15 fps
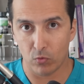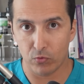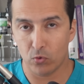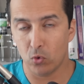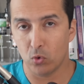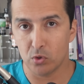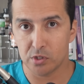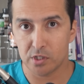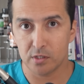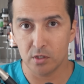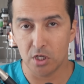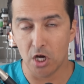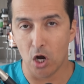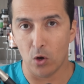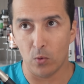of
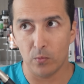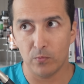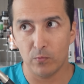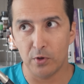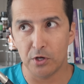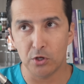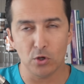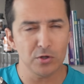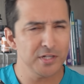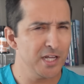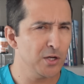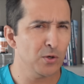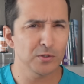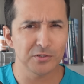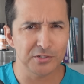course, you know, when you
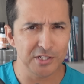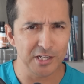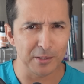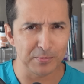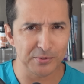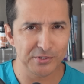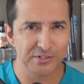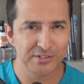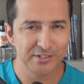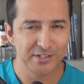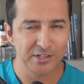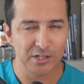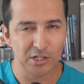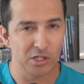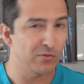don't take all the tips,
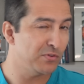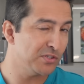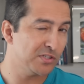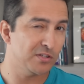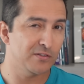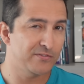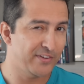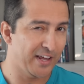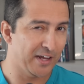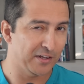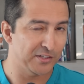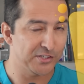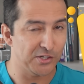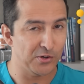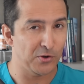you will still
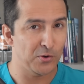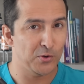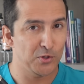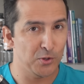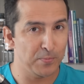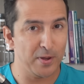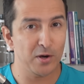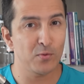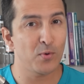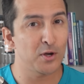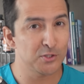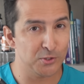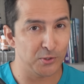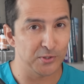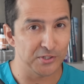fail. So you better
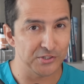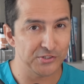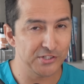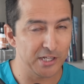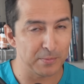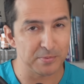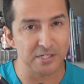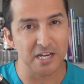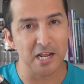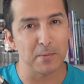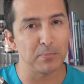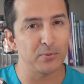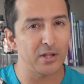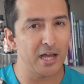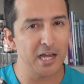watch all these tips
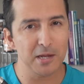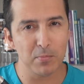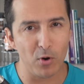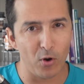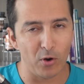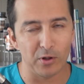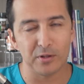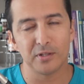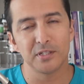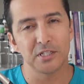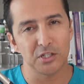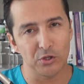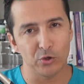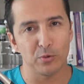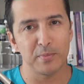and apply them
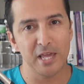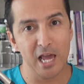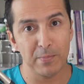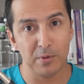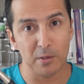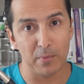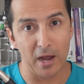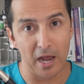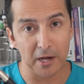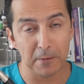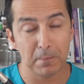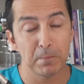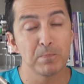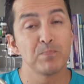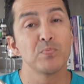all. You'll be happy
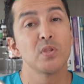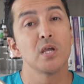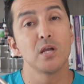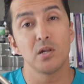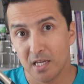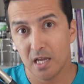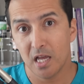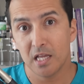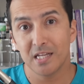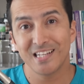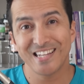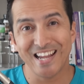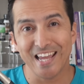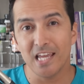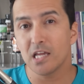about it.
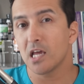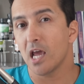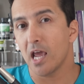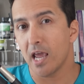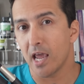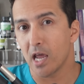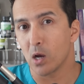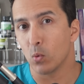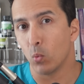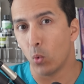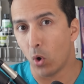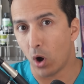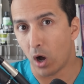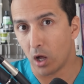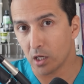Take a
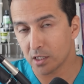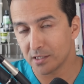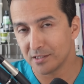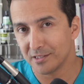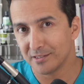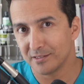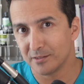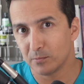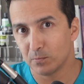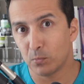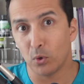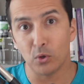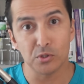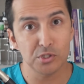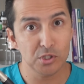walk
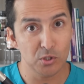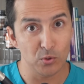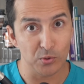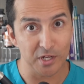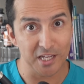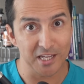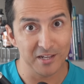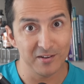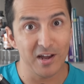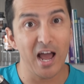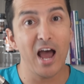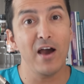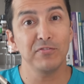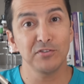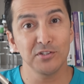post-cookie,
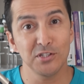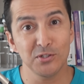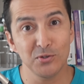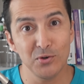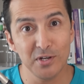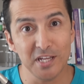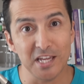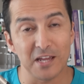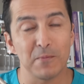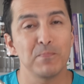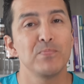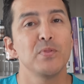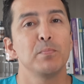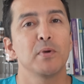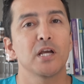after the
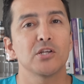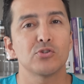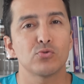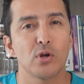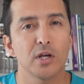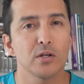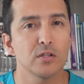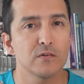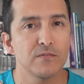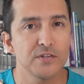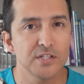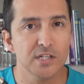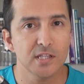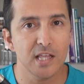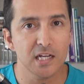cookie, because regular
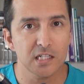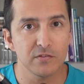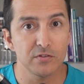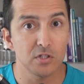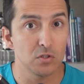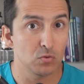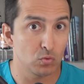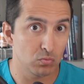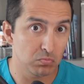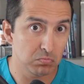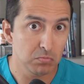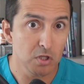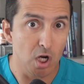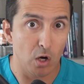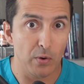physical activity,
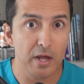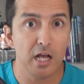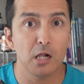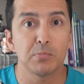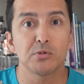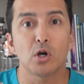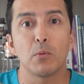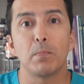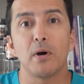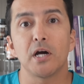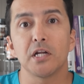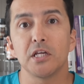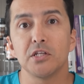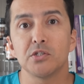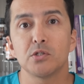you know, helps our
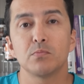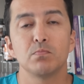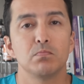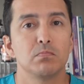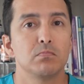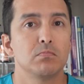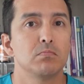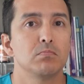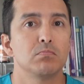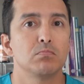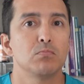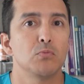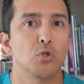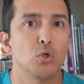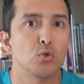bodies
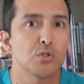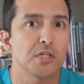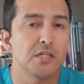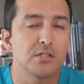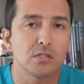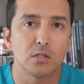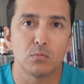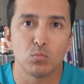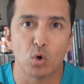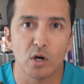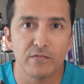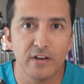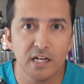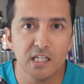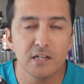use insulin
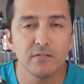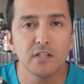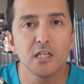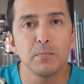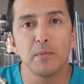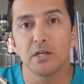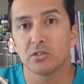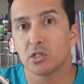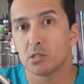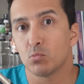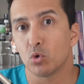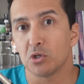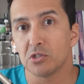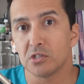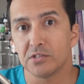more effectively, makes
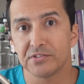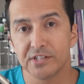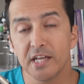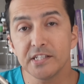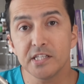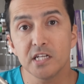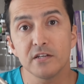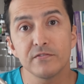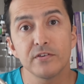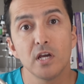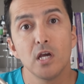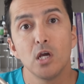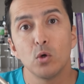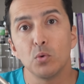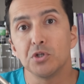us more insulin sensitive,
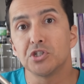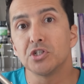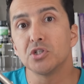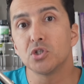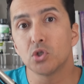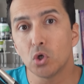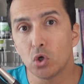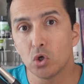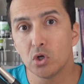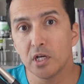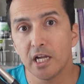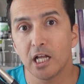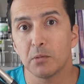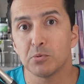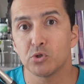which in
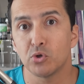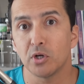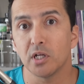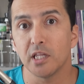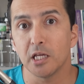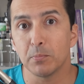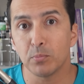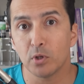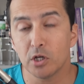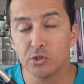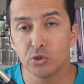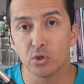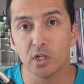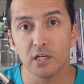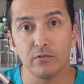turn helps regulate
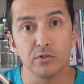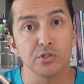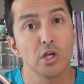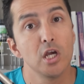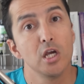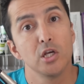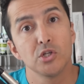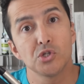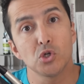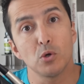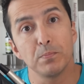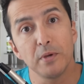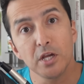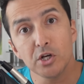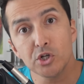blood sugar levels.
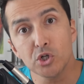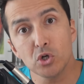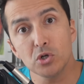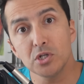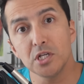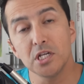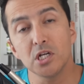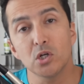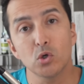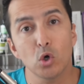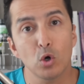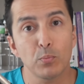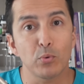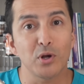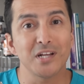So make sure to
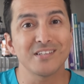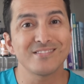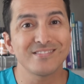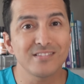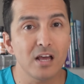incorporate